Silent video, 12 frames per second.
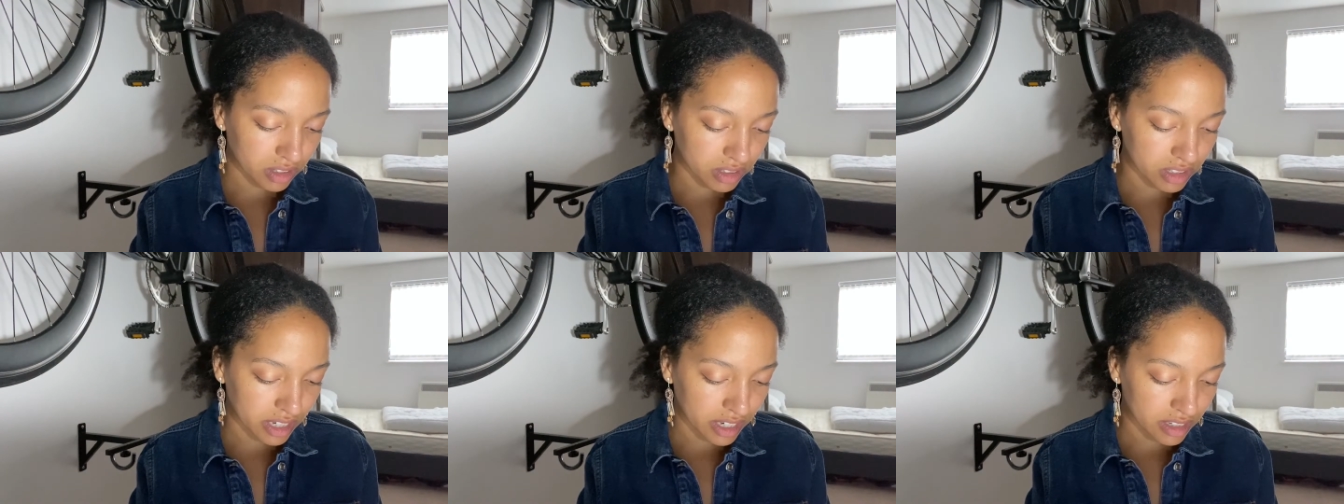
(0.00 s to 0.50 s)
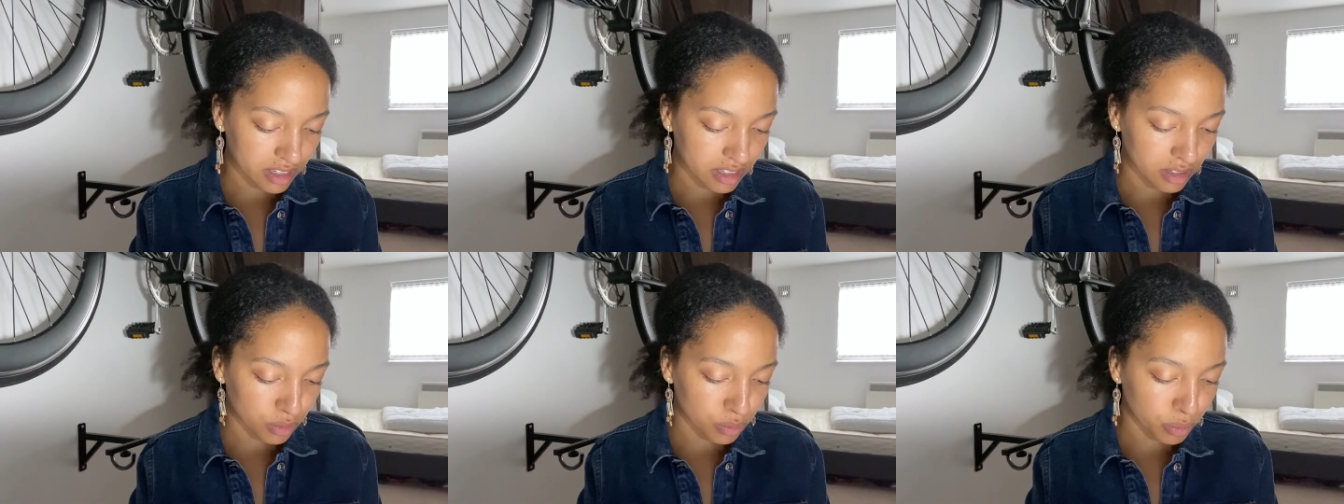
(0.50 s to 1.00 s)
debts
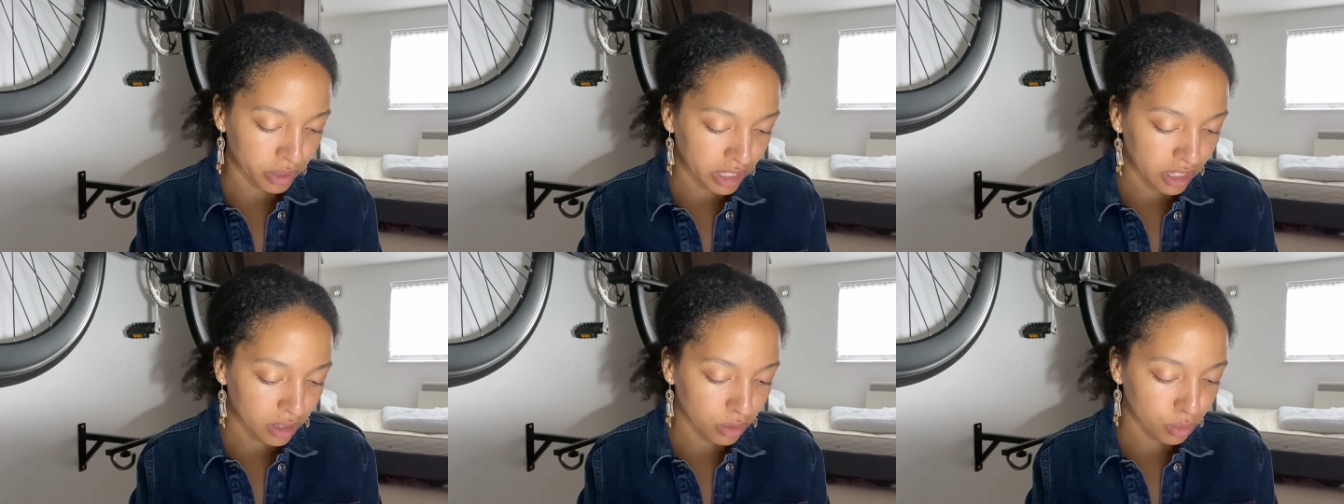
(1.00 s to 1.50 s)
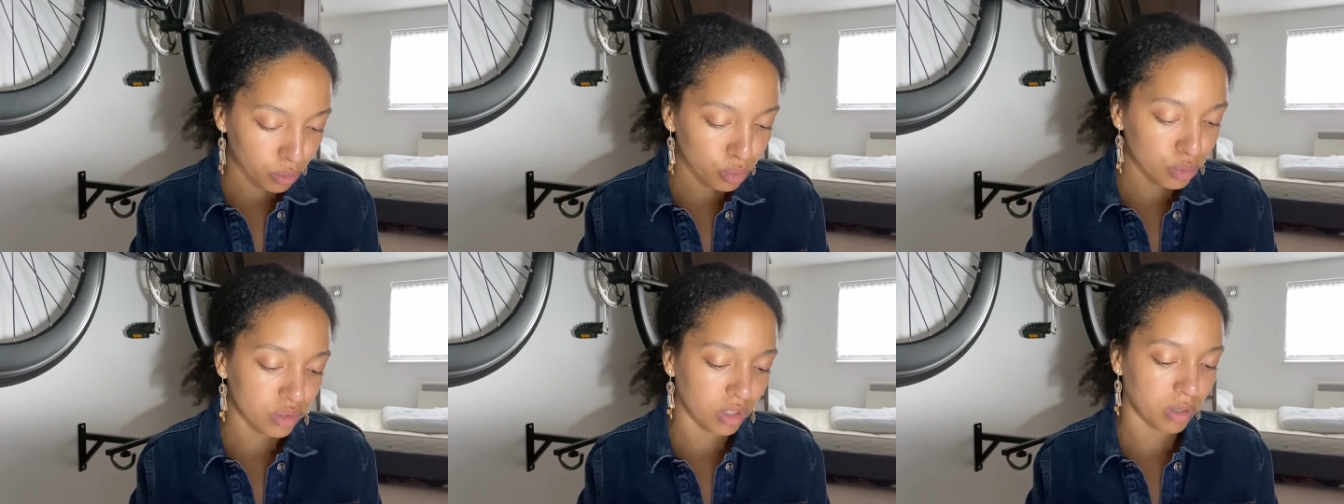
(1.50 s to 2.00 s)
as we
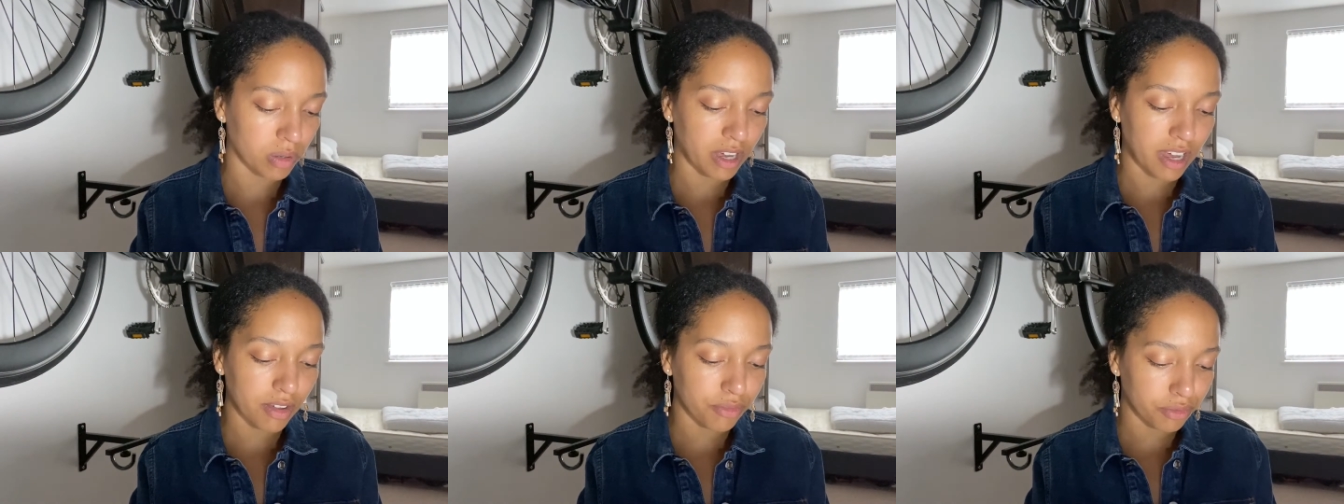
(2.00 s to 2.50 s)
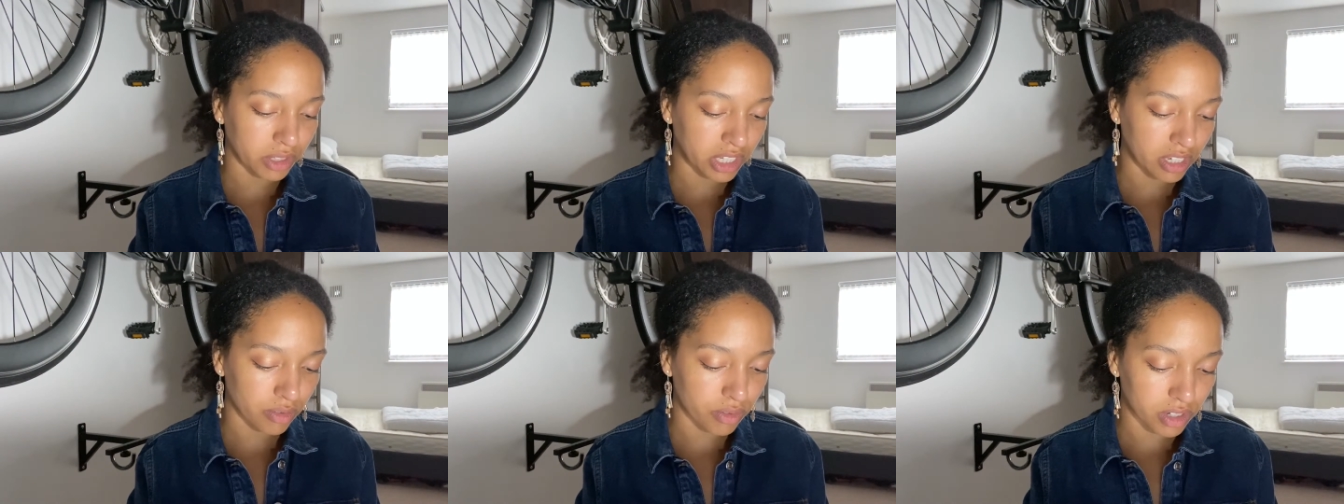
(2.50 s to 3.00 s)
also have forgiven